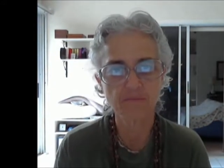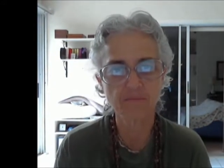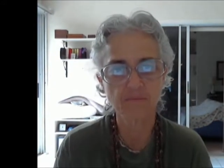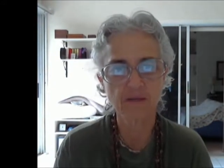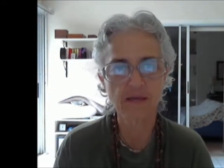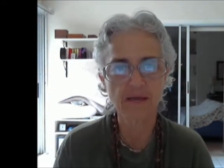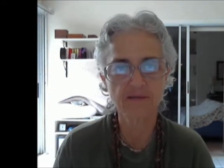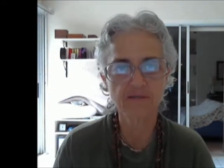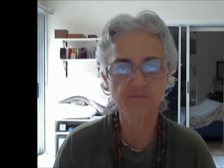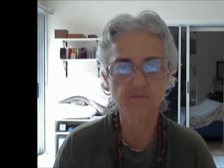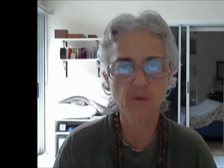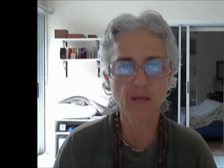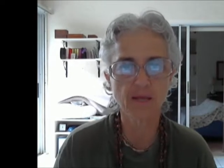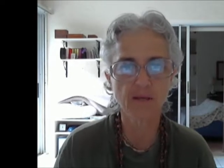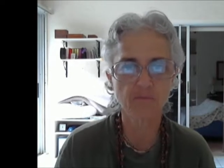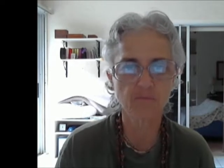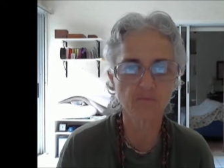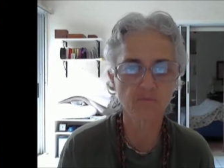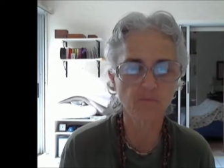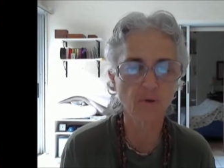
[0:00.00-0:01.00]
has made
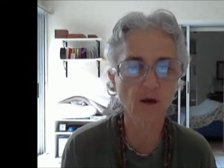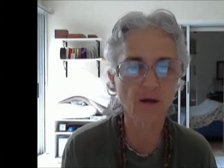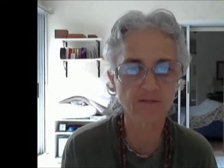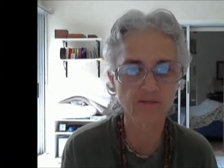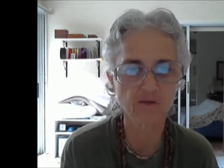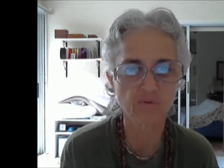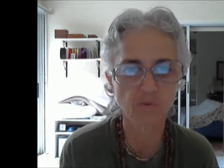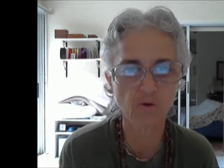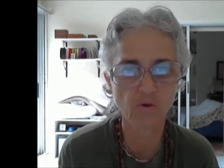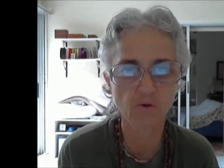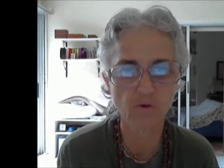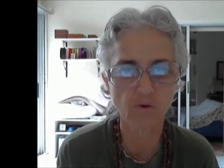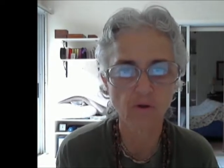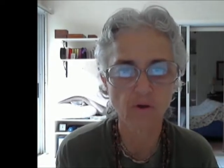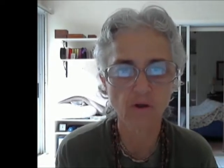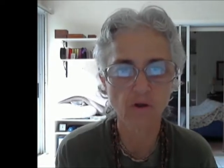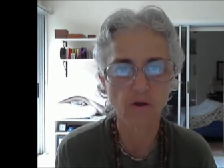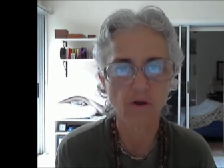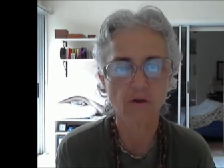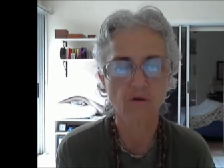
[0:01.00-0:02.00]
it possible,
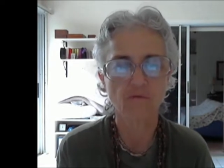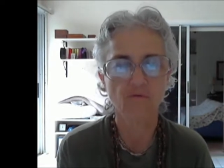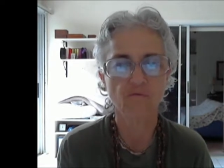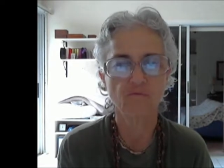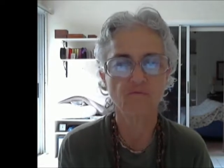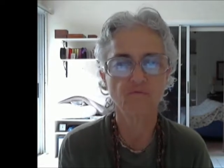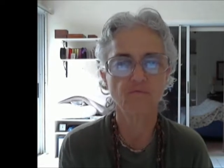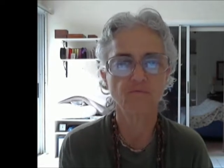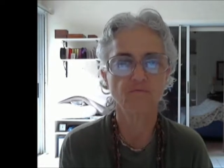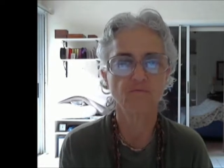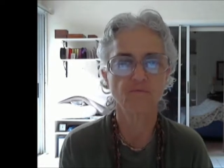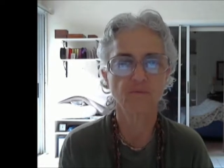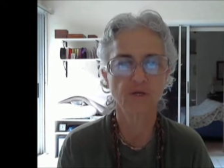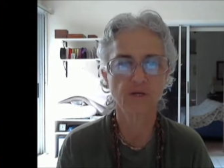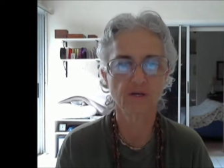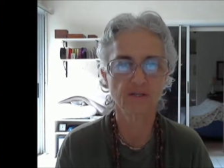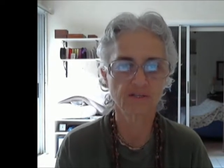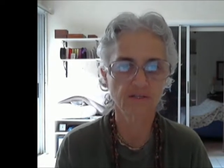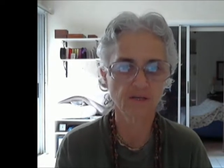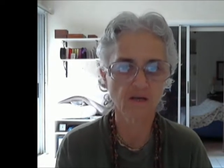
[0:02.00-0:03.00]

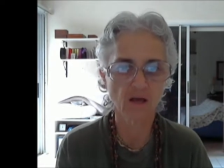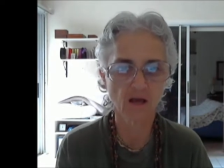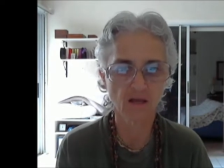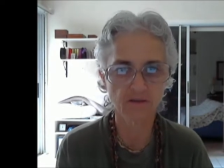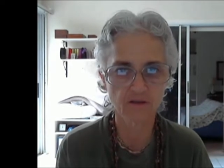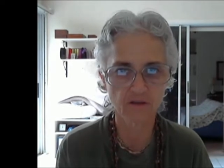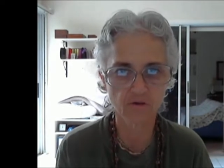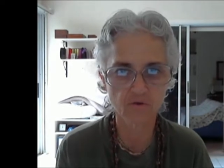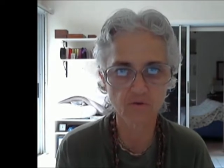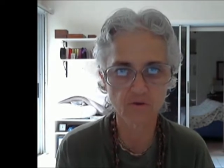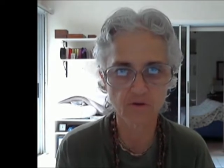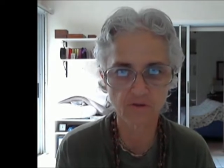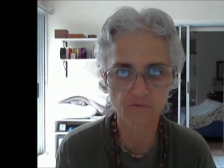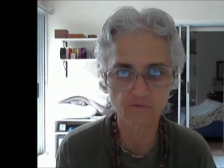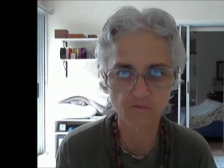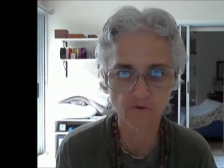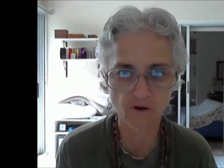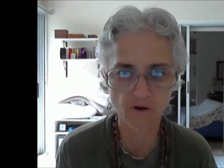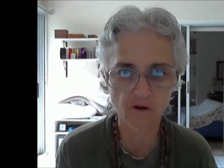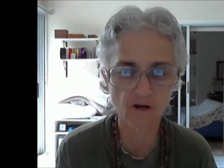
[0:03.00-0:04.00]
because in Kali Yuga, the
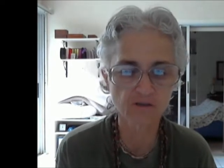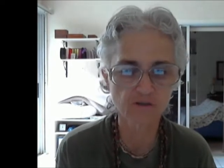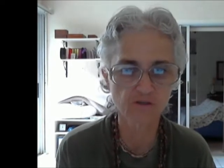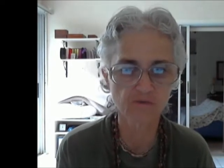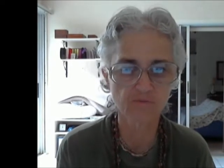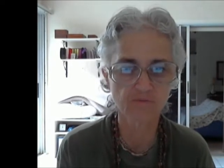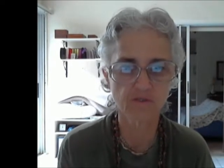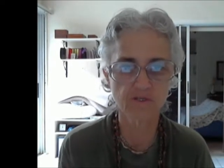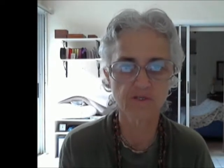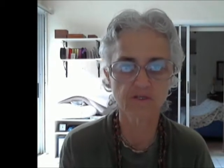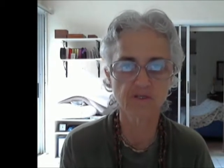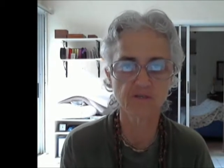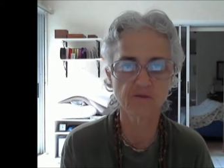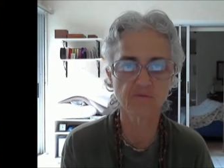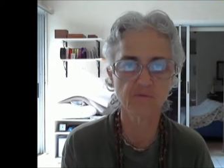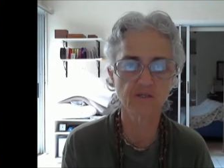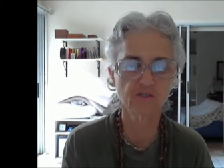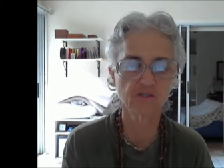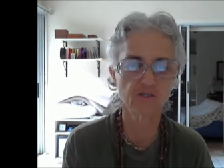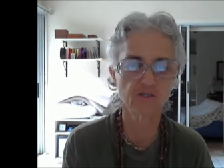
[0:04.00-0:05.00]
Varnashram system
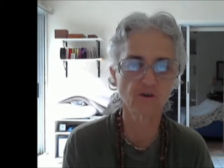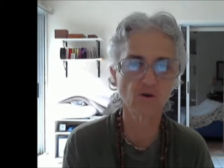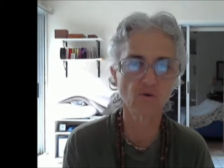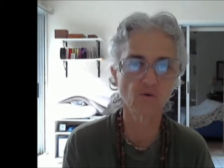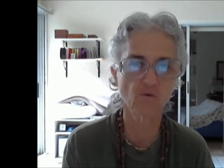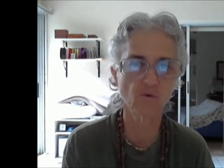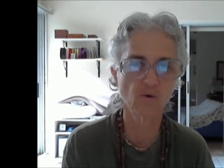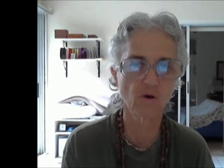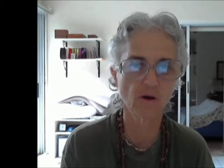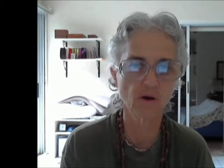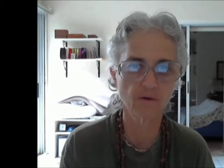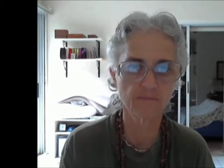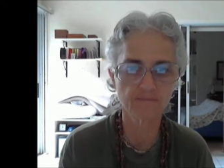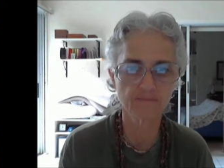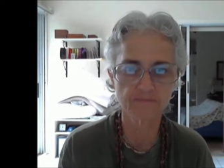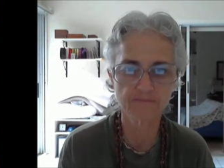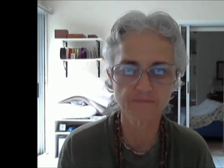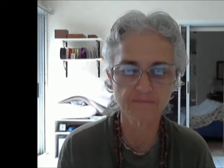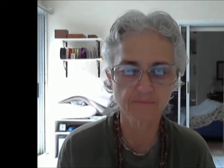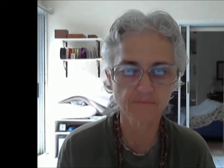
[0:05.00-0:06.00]
is so
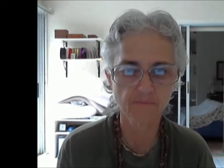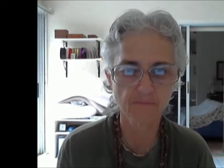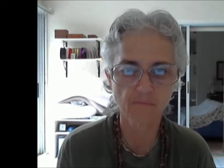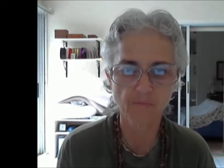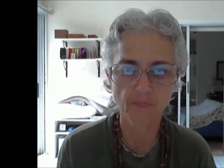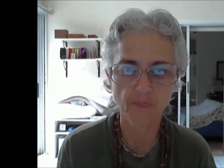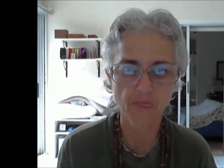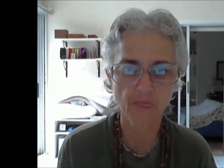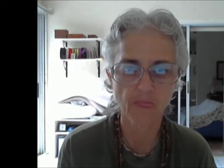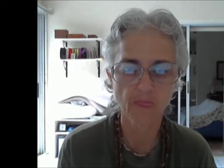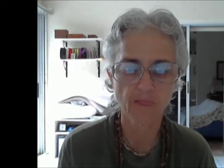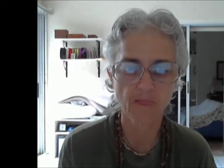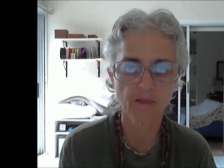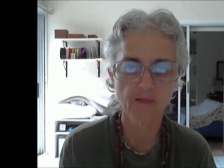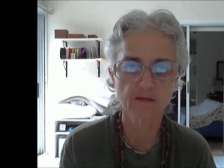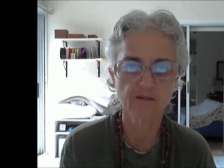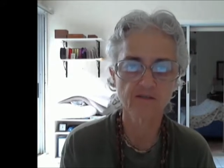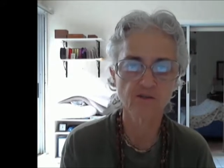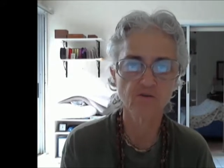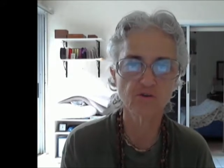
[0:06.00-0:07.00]

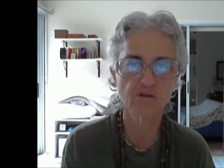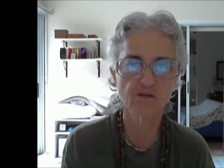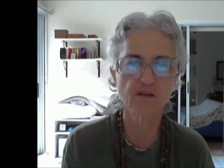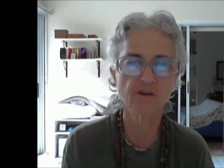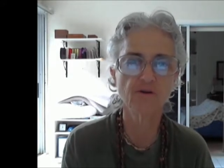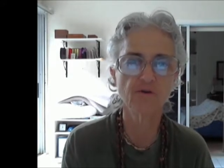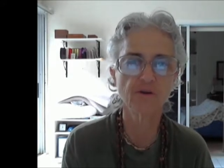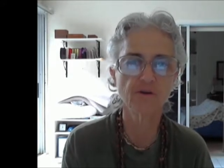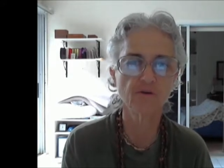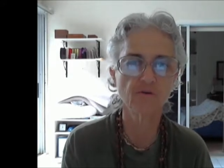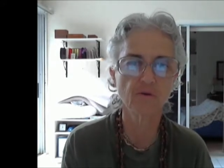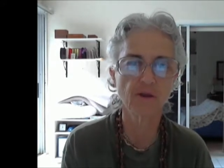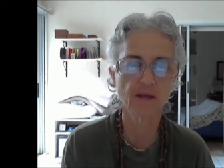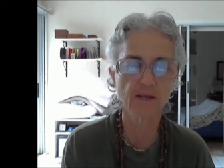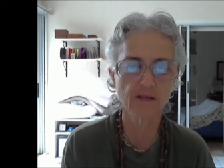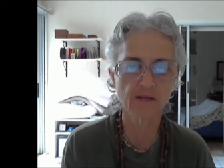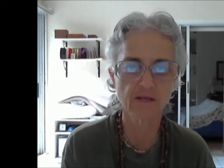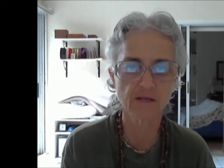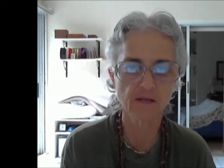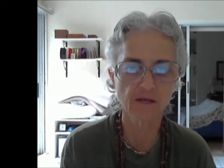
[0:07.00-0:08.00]

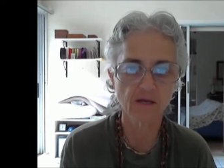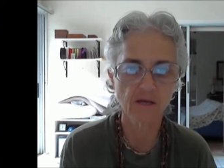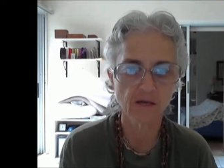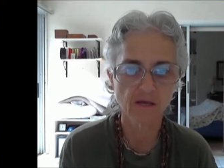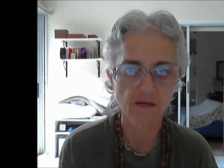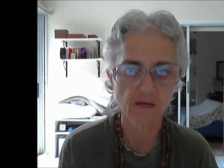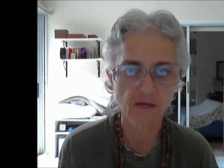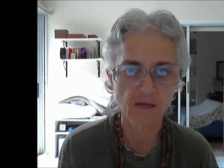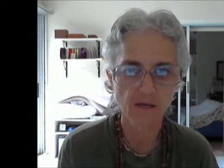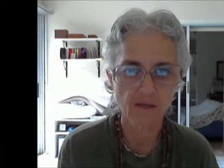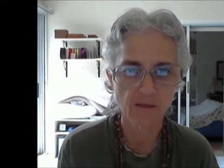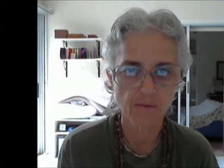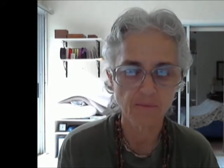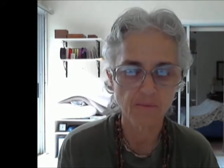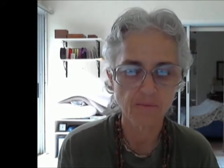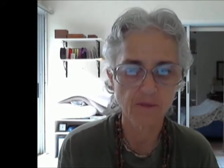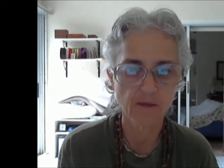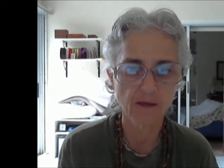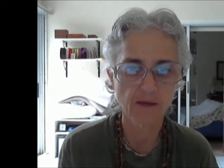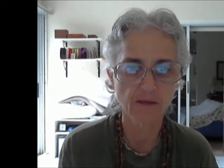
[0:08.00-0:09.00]
deteriorated
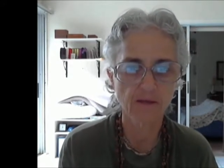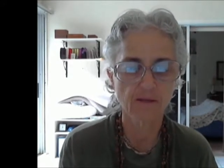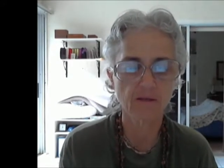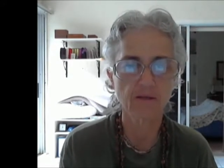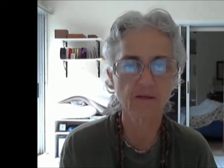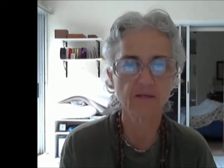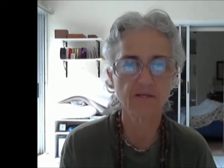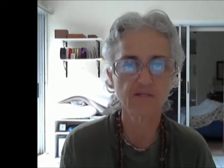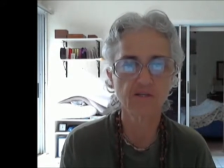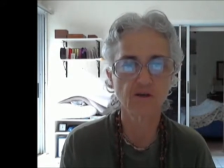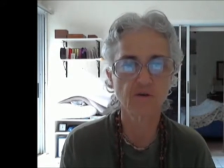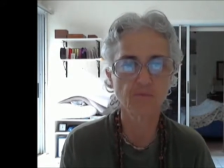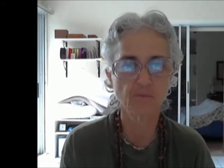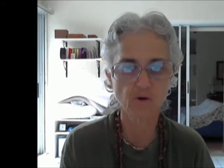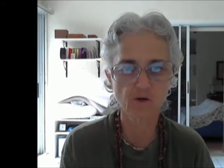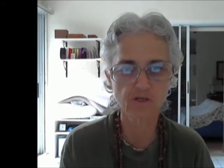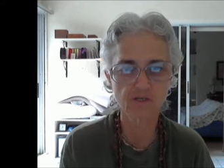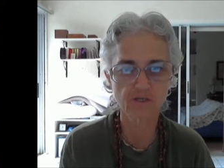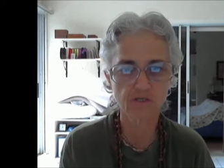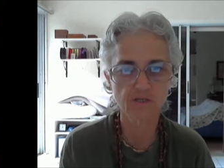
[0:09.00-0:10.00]
that it's an
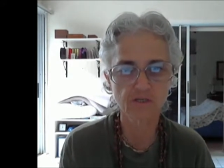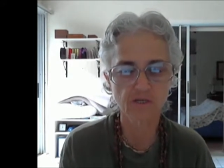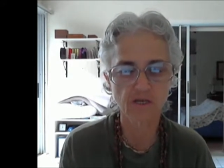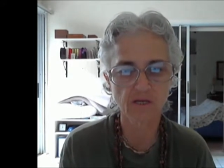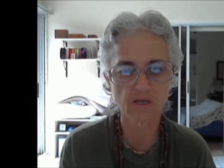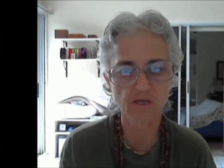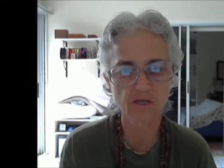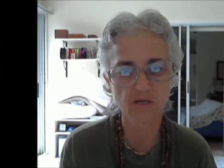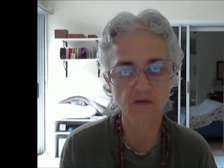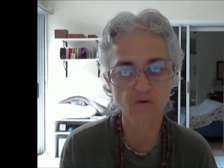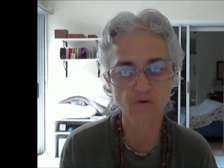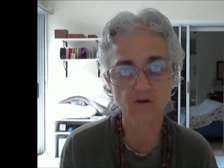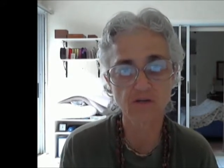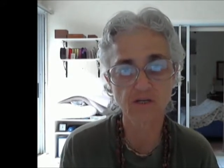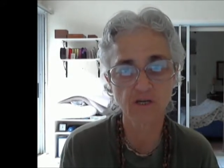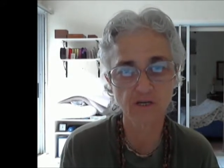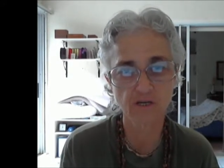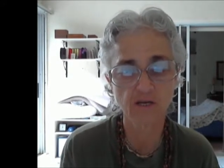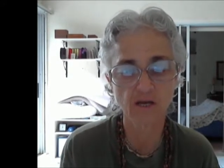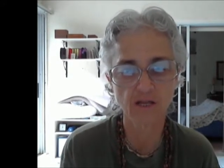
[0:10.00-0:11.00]
emergency, and Lord
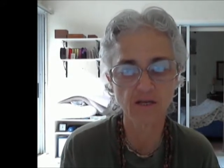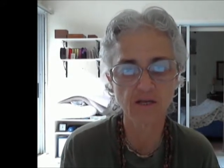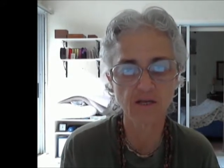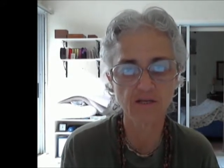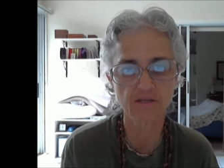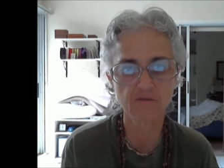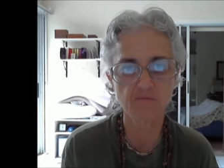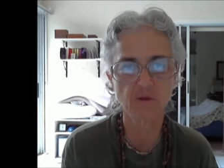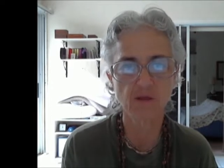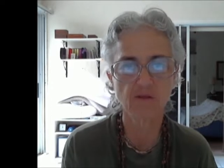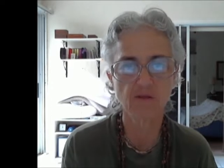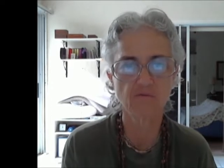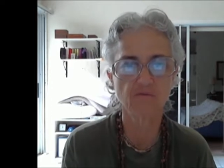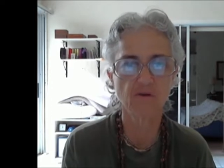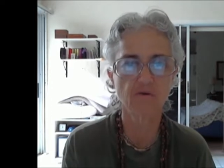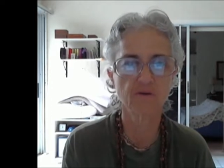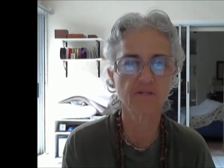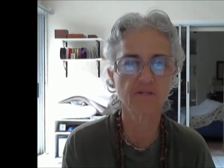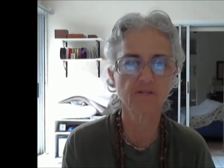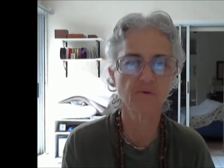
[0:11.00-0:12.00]
Chaitanya has made it
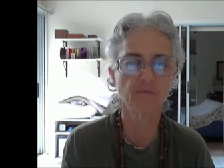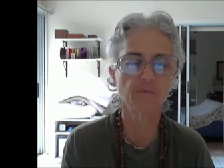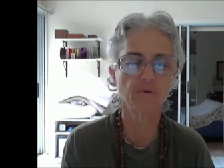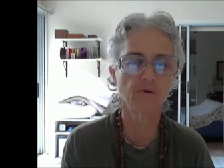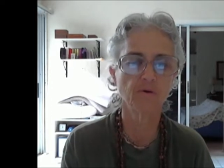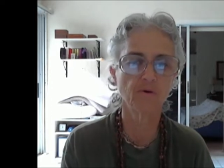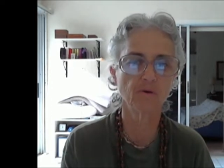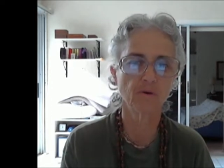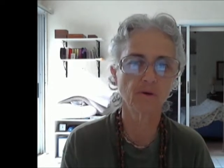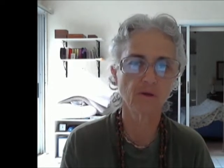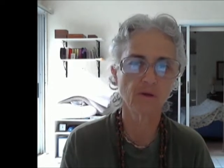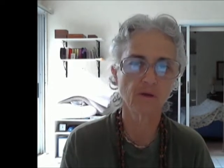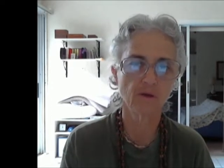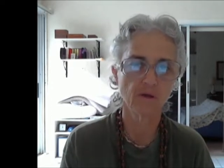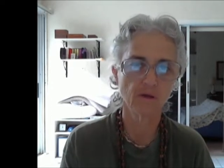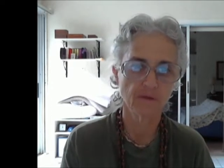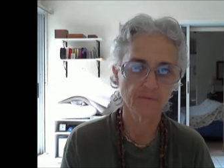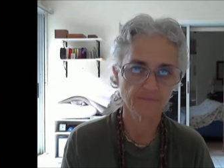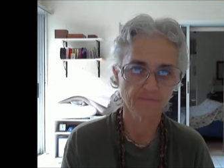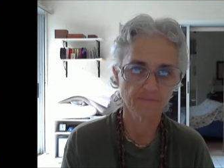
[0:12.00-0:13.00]
very simple
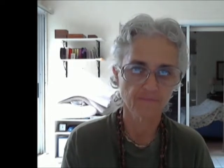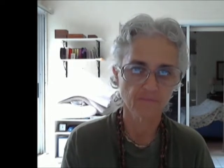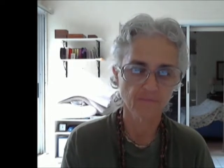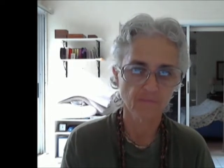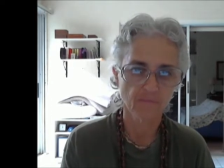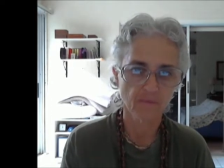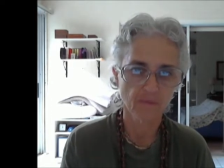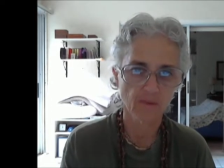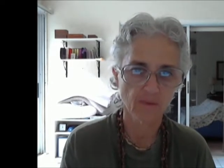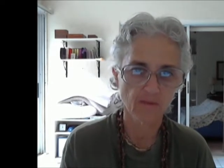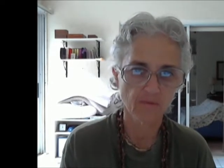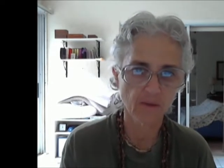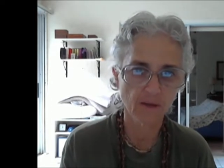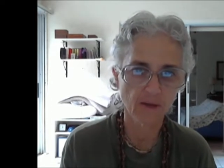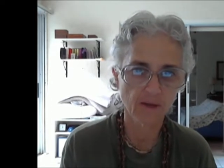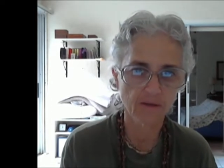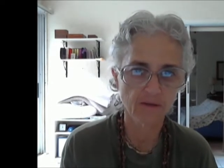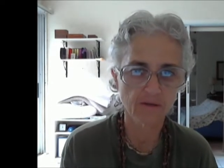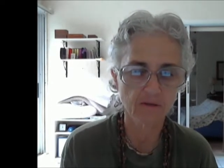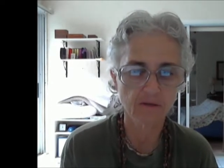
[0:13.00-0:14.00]

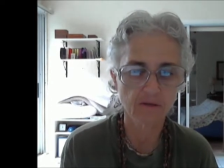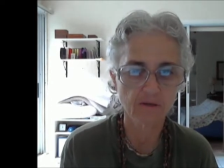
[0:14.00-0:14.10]
that